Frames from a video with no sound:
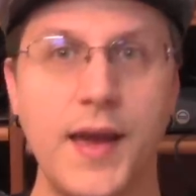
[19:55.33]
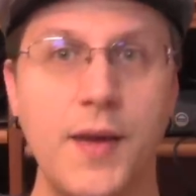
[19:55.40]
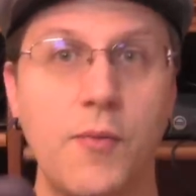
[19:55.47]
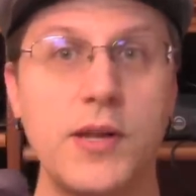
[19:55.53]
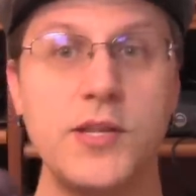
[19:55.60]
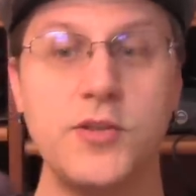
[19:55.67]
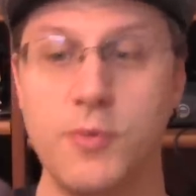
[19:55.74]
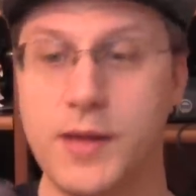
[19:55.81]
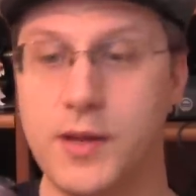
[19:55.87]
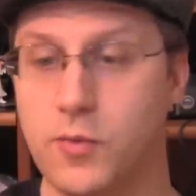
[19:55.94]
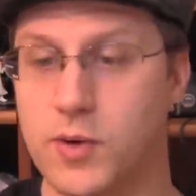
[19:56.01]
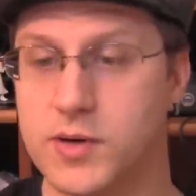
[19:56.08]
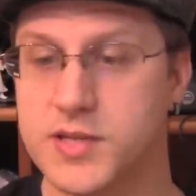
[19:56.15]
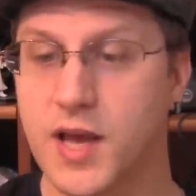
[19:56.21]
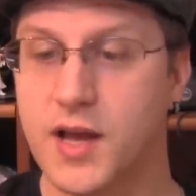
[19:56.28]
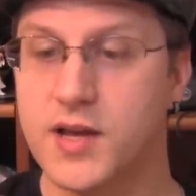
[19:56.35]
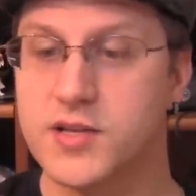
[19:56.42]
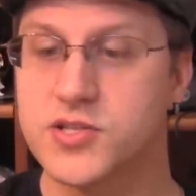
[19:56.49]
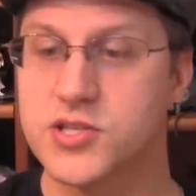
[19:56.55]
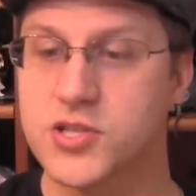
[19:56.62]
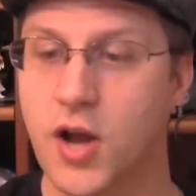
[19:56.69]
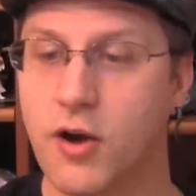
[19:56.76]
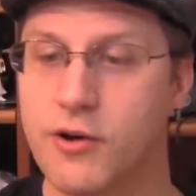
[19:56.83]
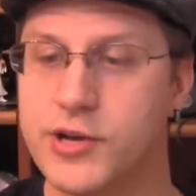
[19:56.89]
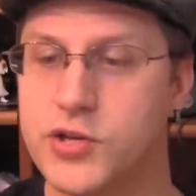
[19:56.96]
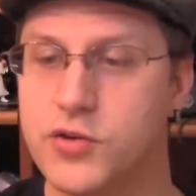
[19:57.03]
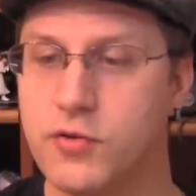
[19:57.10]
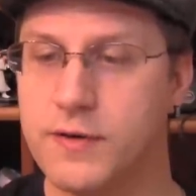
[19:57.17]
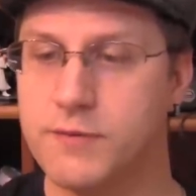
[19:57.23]
And what he tweeted was,
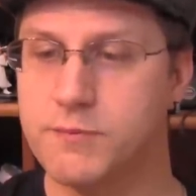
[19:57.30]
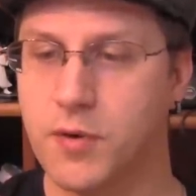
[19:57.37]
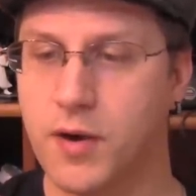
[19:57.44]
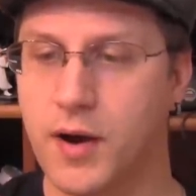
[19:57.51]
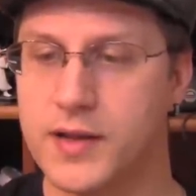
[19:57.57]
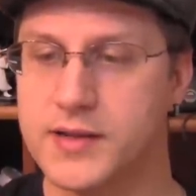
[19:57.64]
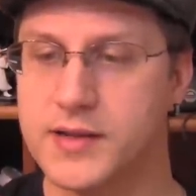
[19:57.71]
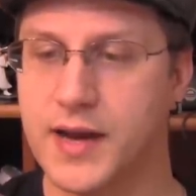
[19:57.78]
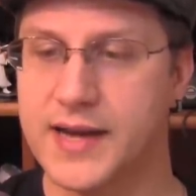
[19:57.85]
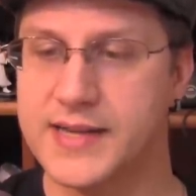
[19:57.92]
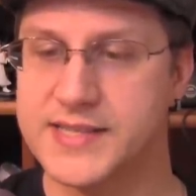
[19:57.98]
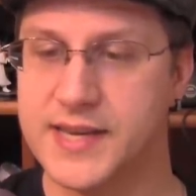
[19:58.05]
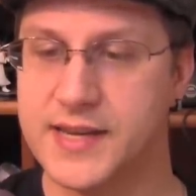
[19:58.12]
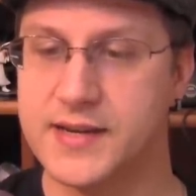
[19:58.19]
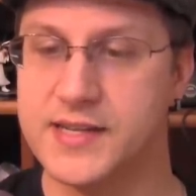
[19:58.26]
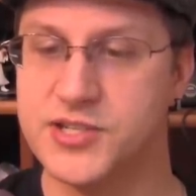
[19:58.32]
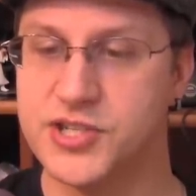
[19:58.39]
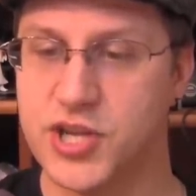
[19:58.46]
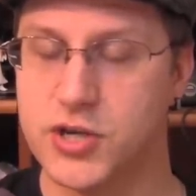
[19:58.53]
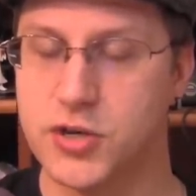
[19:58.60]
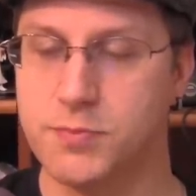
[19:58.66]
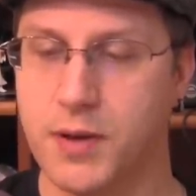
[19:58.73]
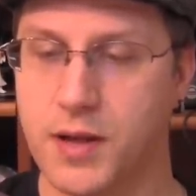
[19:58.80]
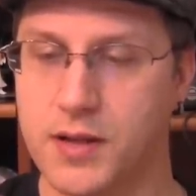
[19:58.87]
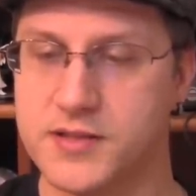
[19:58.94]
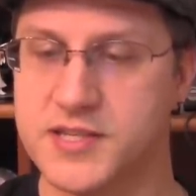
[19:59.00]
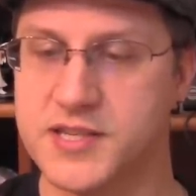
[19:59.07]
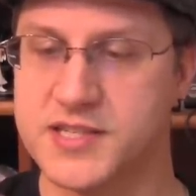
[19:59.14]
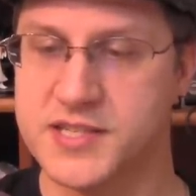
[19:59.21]
"Sorry to have brought identity, gender,
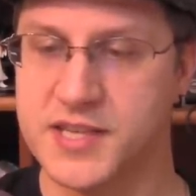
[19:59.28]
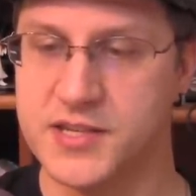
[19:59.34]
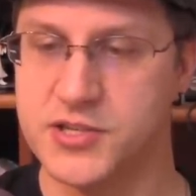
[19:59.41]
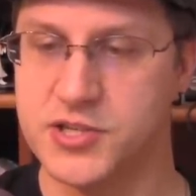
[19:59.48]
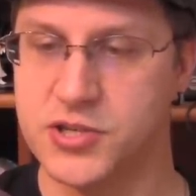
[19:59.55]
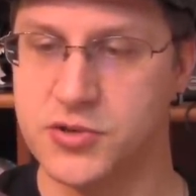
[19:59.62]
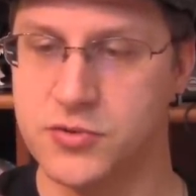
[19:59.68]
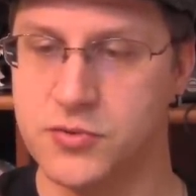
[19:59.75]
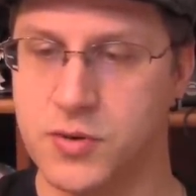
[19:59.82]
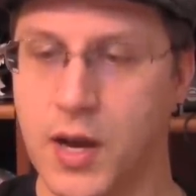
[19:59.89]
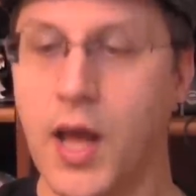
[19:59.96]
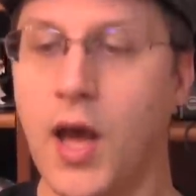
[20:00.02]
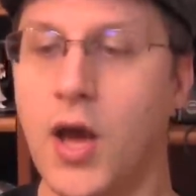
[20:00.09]
politics into..."